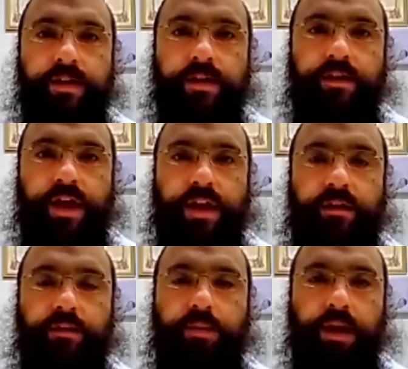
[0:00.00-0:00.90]
that
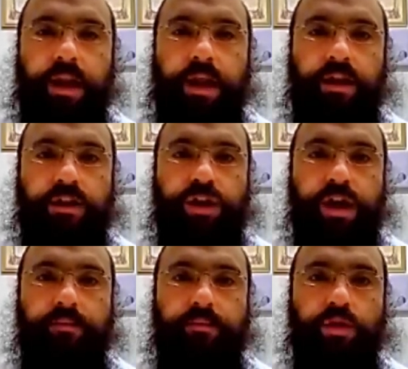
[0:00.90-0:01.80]
in the beginning
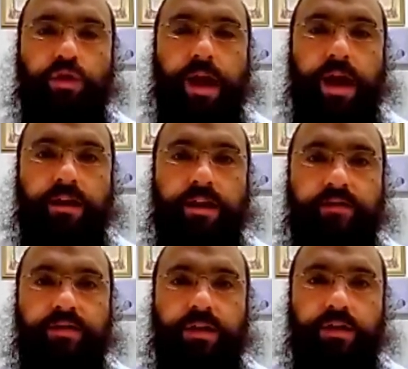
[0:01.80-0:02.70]
Hashem created the
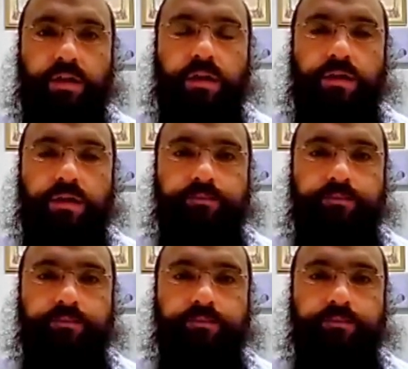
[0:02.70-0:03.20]
heavens and the earth,